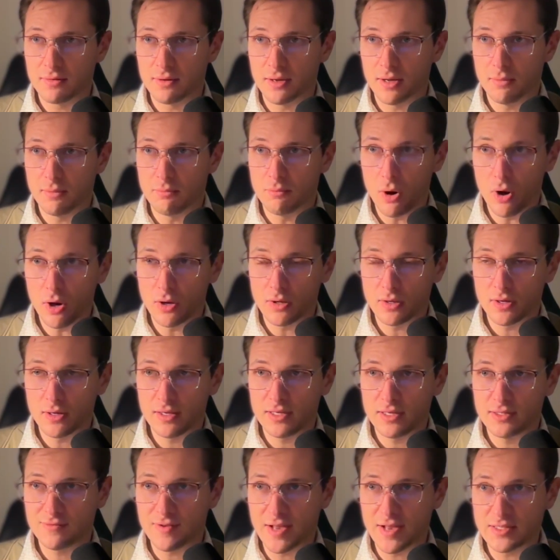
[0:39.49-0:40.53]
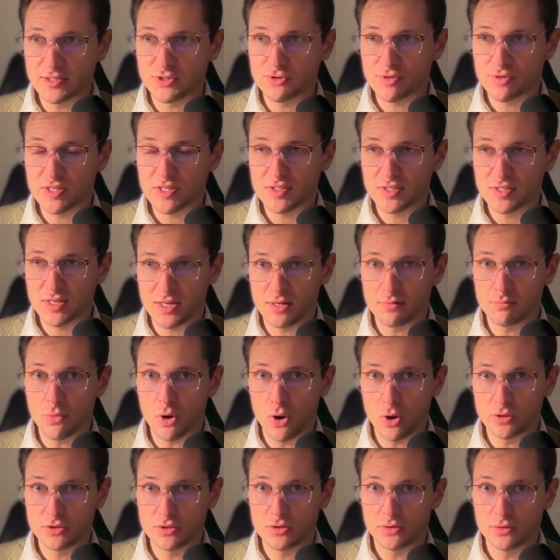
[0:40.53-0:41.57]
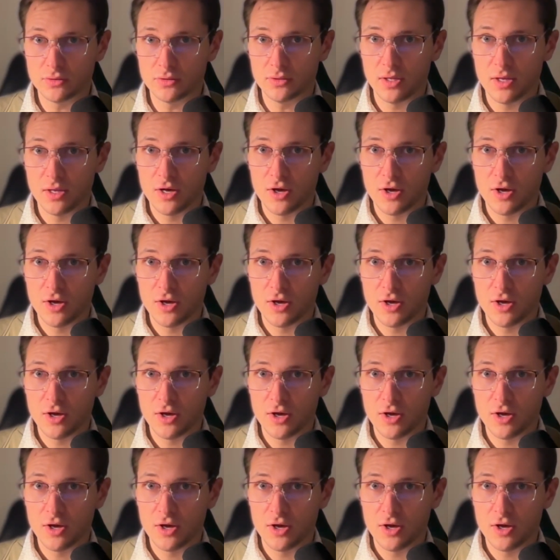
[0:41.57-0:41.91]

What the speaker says: reasoning model.